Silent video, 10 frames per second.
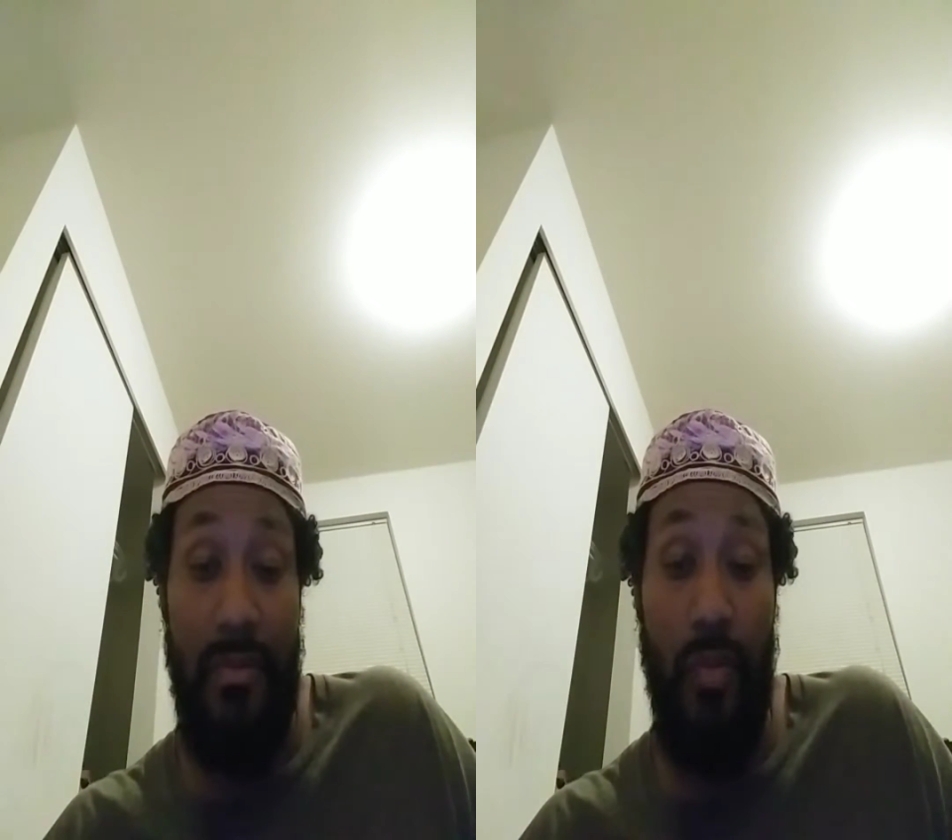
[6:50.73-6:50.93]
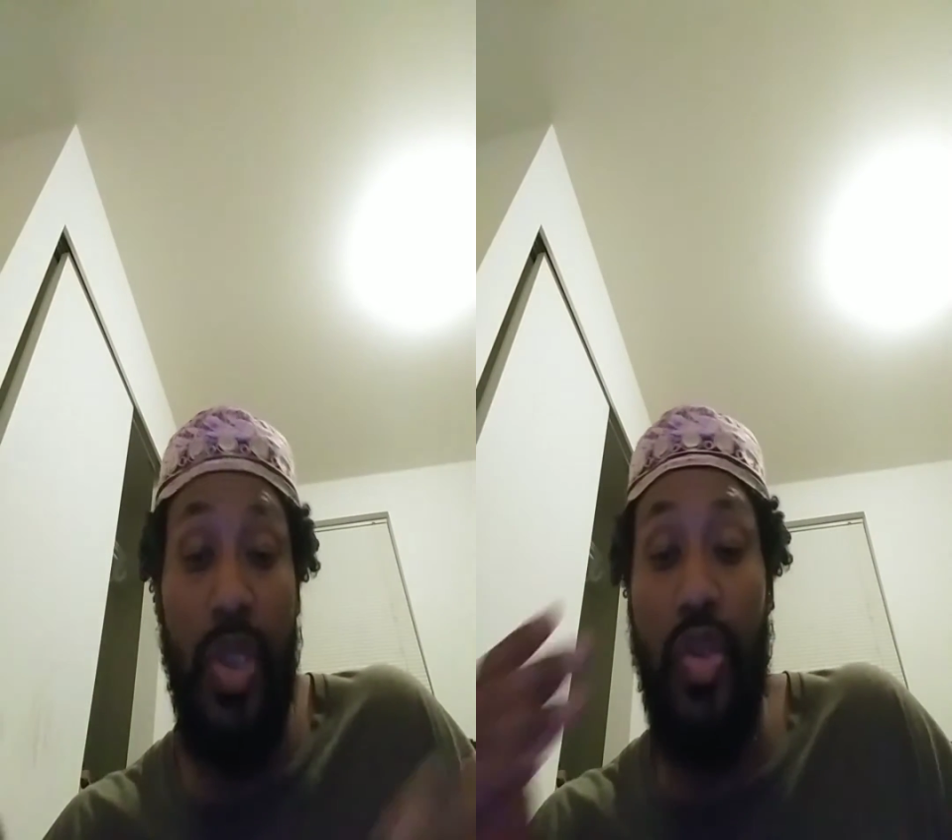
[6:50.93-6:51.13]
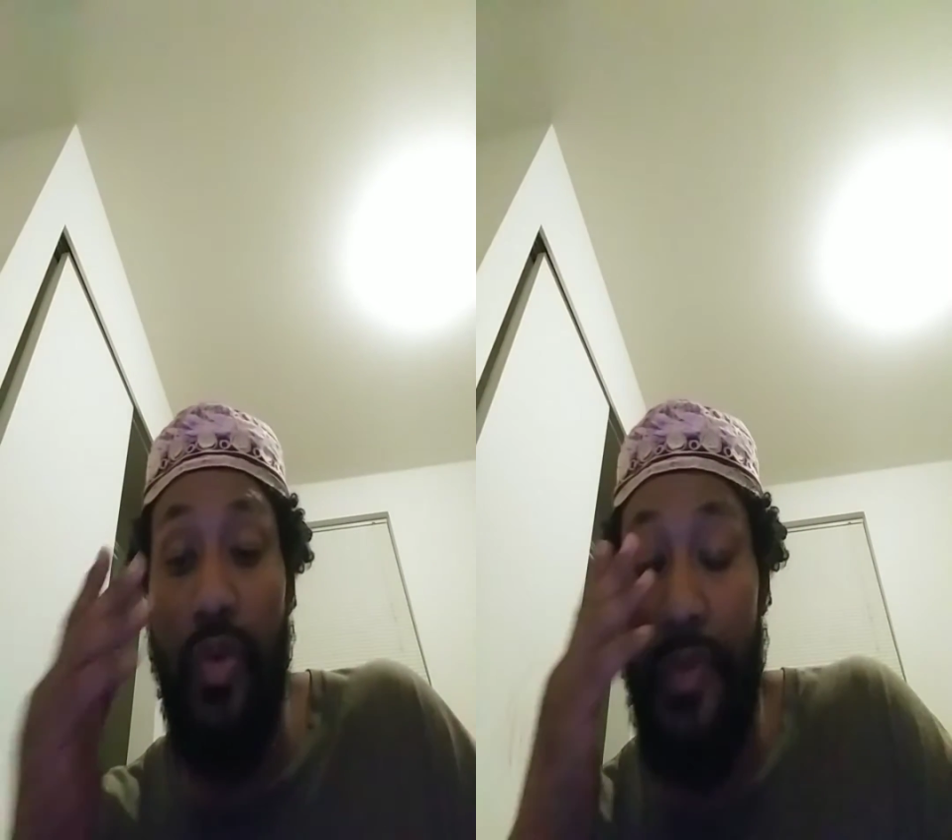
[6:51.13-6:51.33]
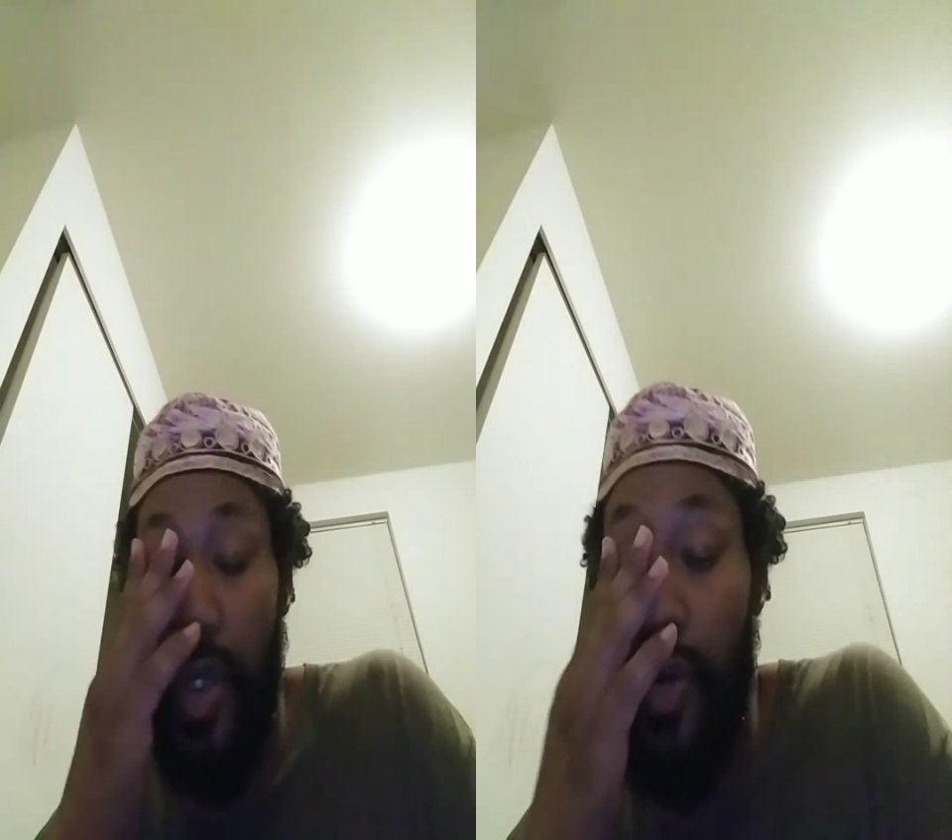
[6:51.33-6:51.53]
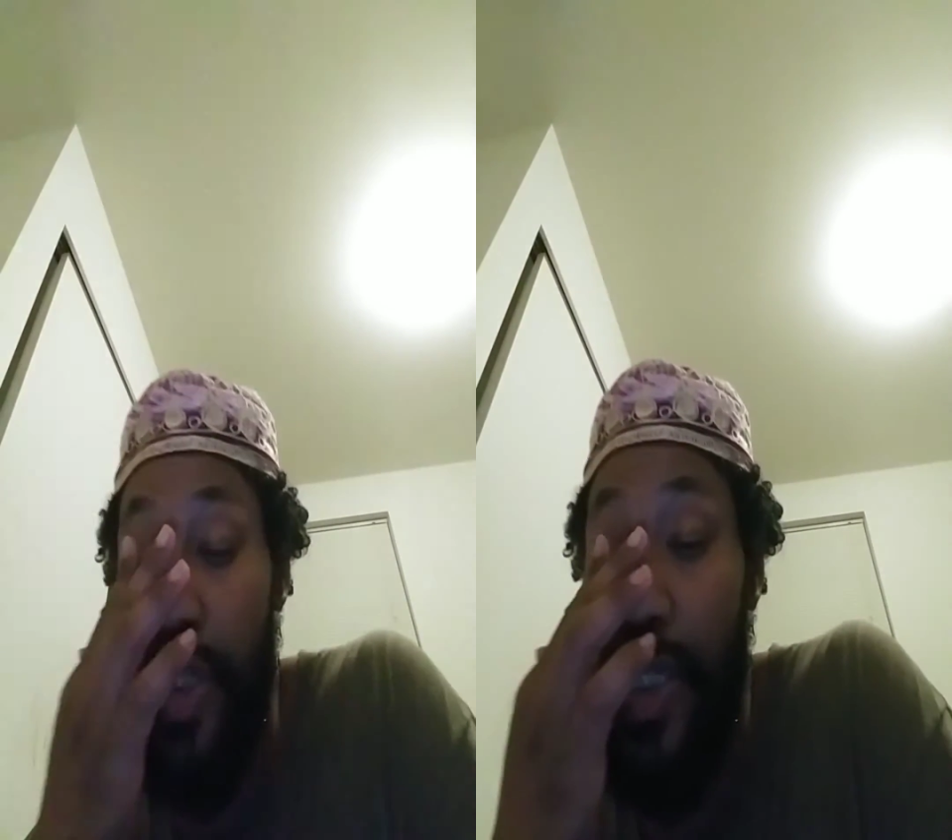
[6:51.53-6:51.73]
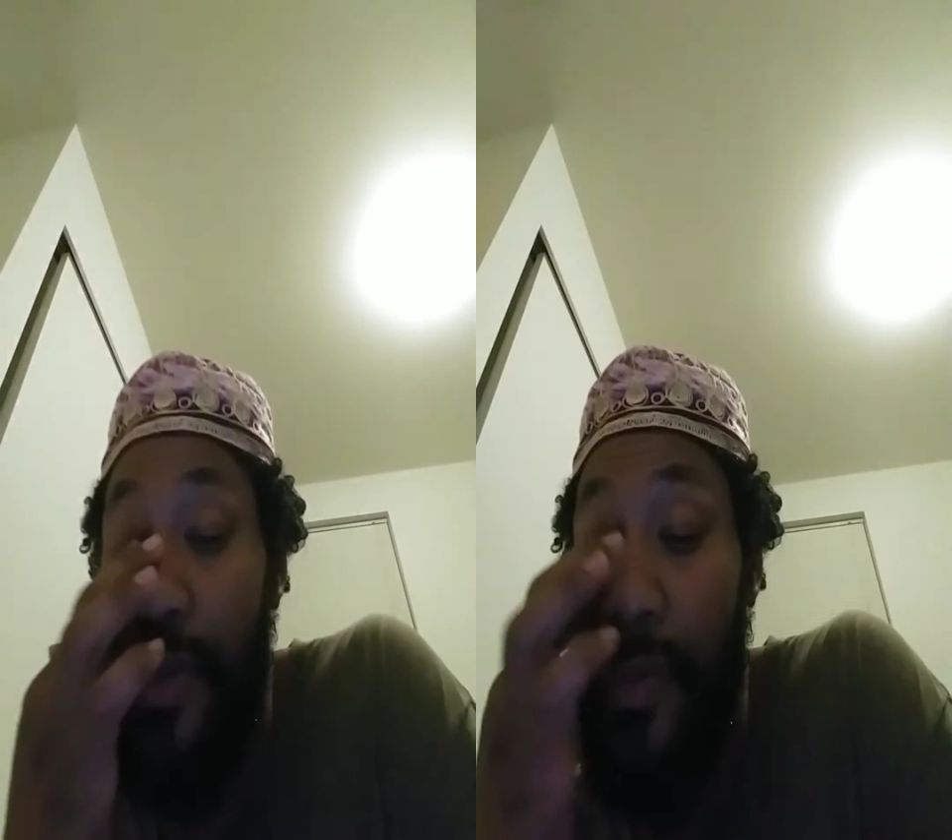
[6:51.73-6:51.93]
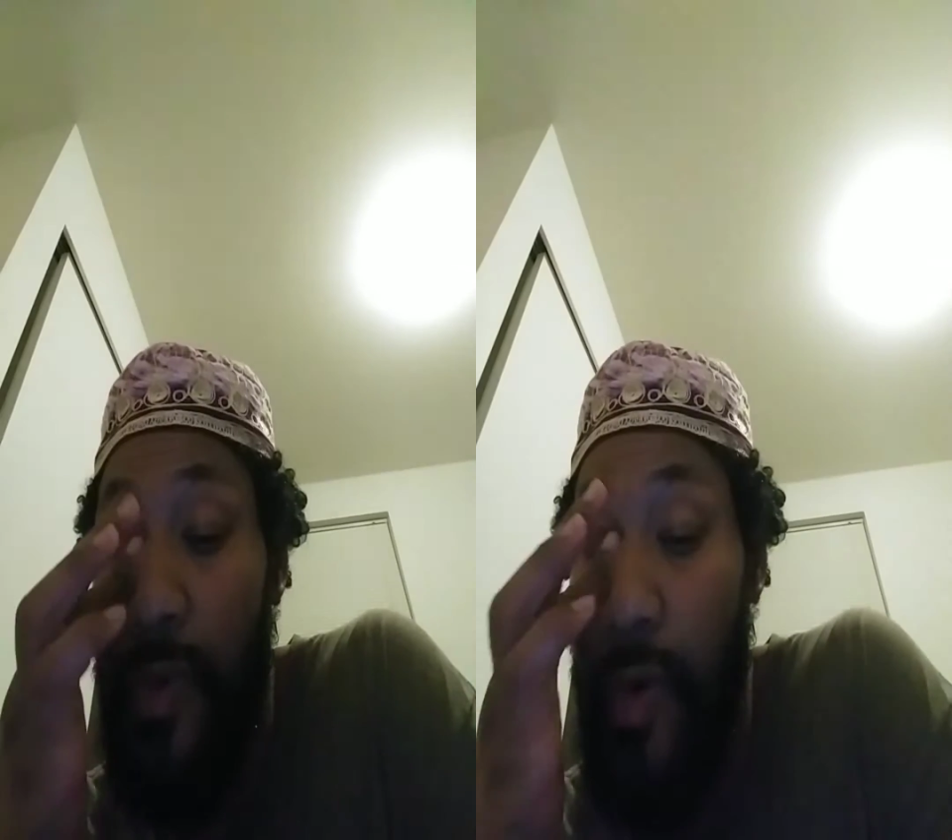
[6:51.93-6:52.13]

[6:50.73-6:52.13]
what you have chosen.